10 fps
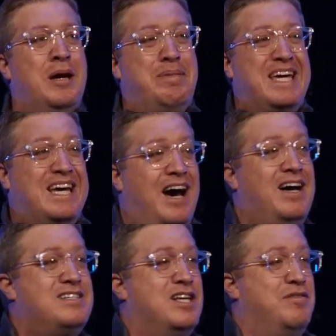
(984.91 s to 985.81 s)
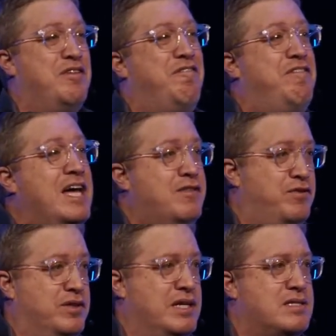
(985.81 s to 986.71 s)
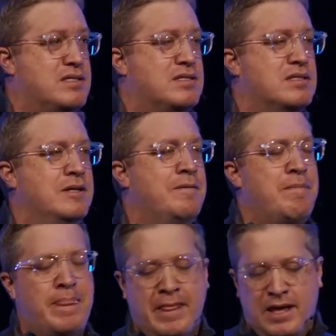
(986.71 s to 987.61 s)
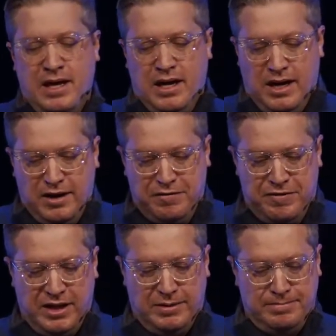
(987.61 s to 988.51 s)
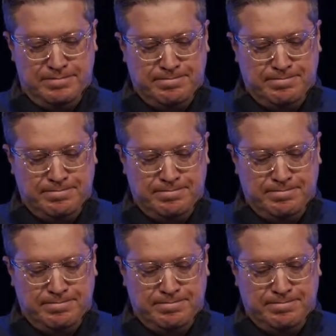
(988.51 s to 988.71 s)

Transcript: because of the faithfulness of Philip.